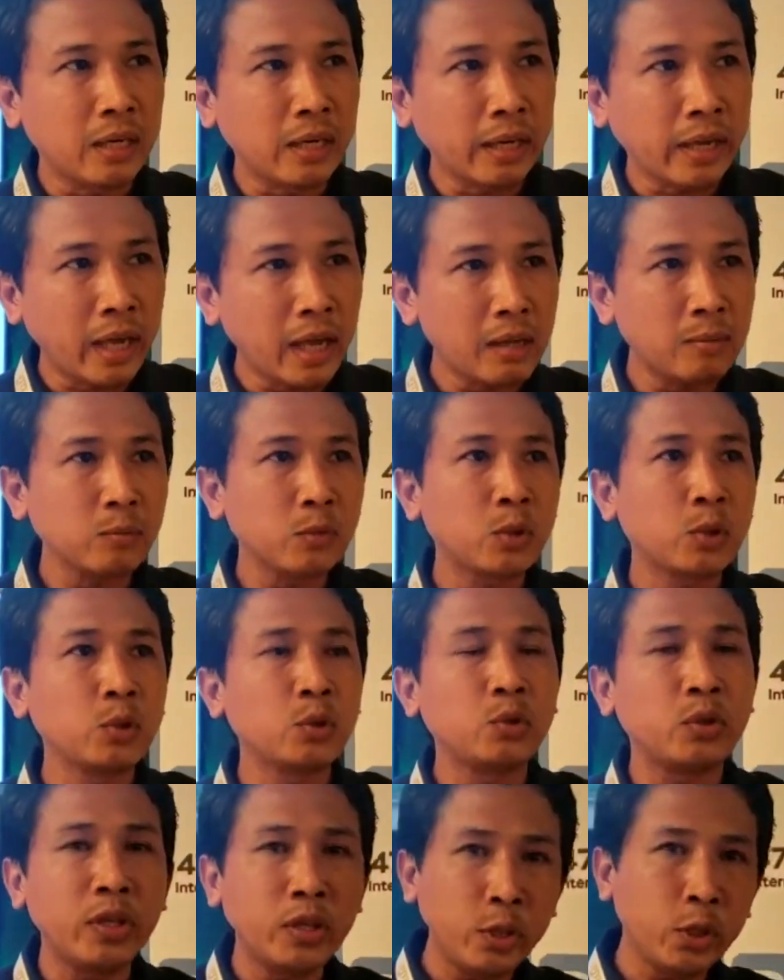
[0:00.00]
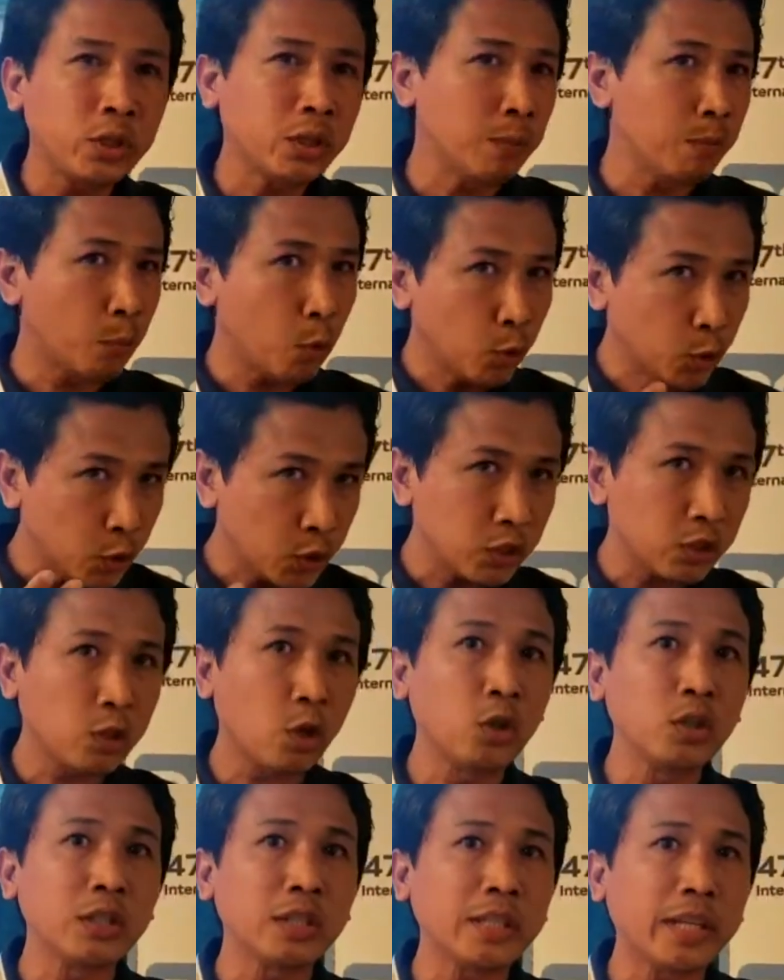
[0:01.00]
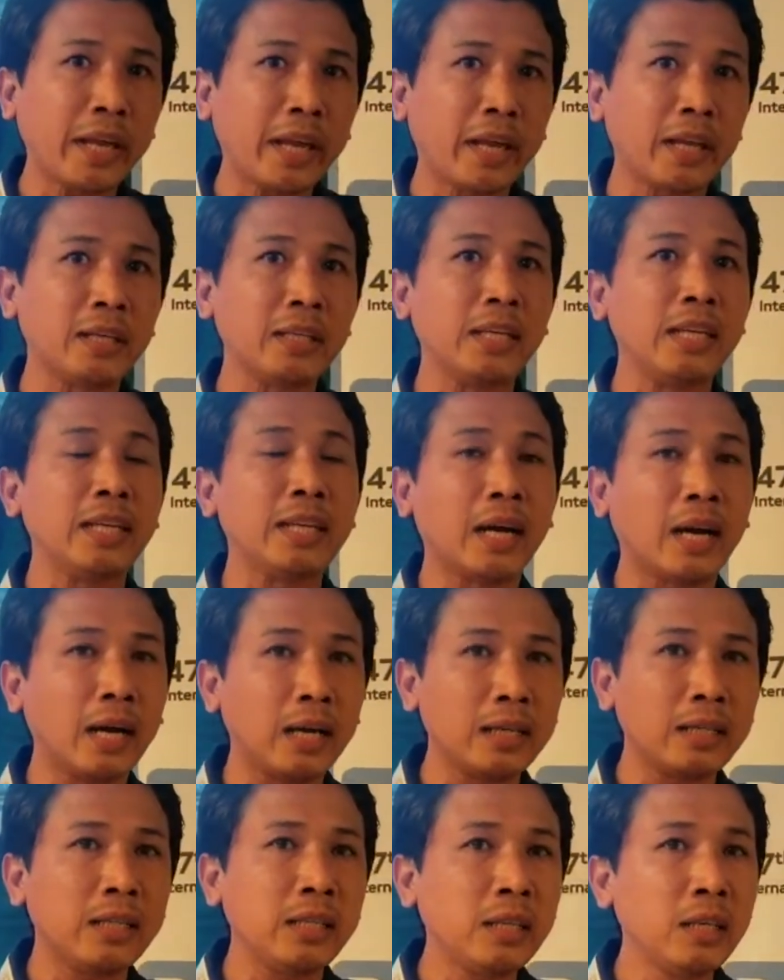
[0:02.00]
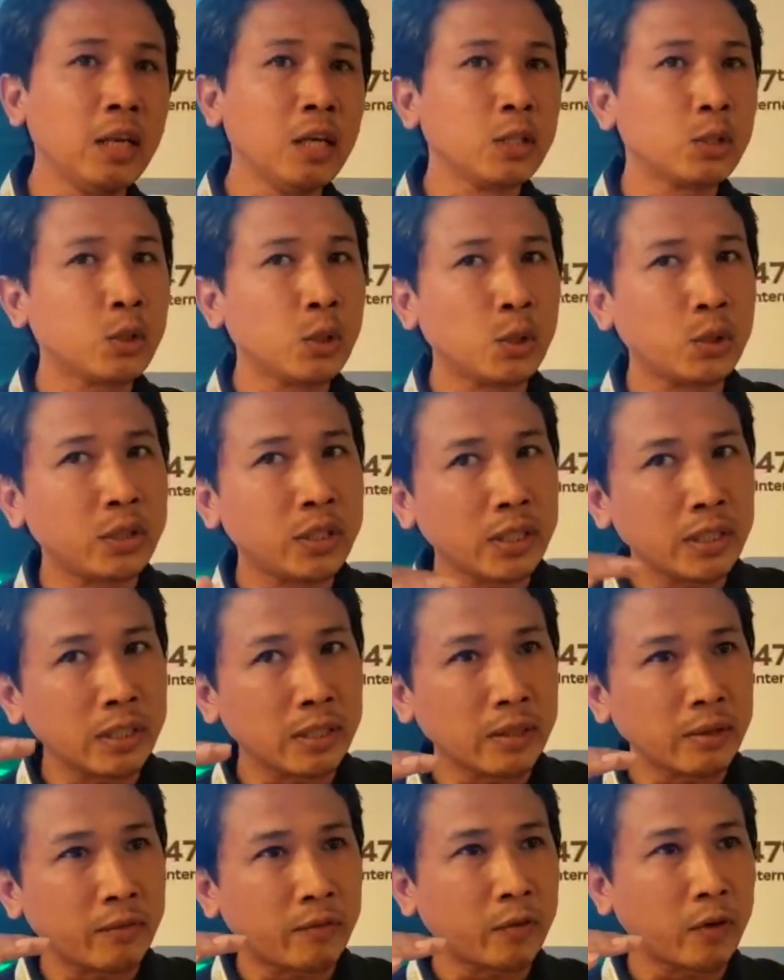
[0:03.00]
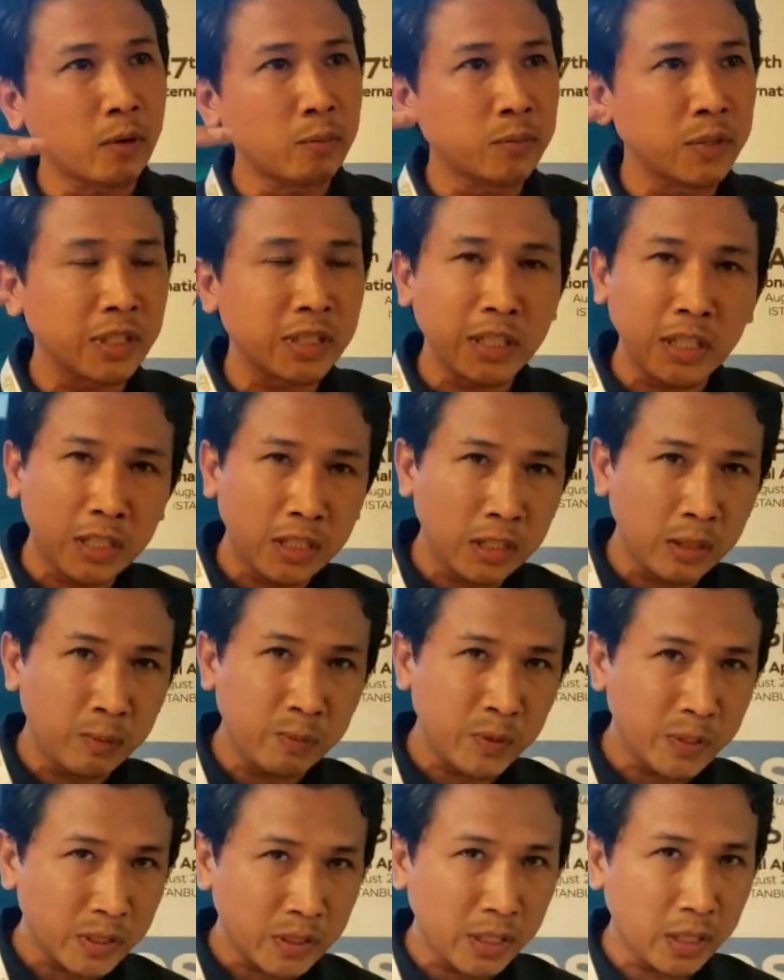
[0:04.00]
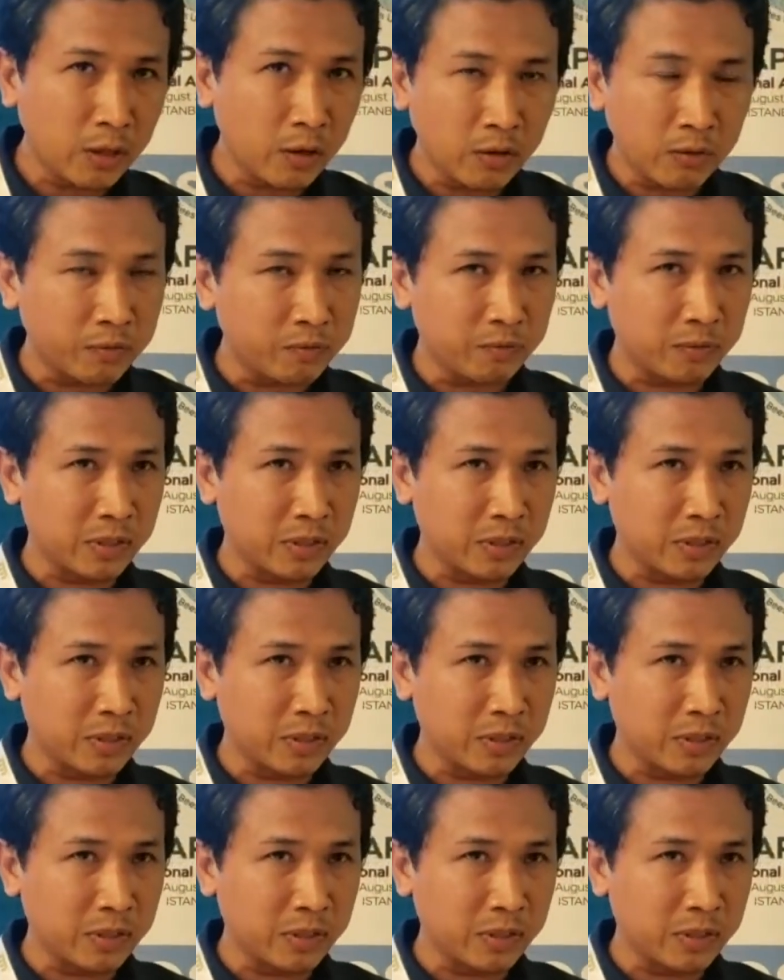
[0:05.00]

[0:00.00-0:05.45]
help to reduce the moisture content in the honey, so the from the 30% of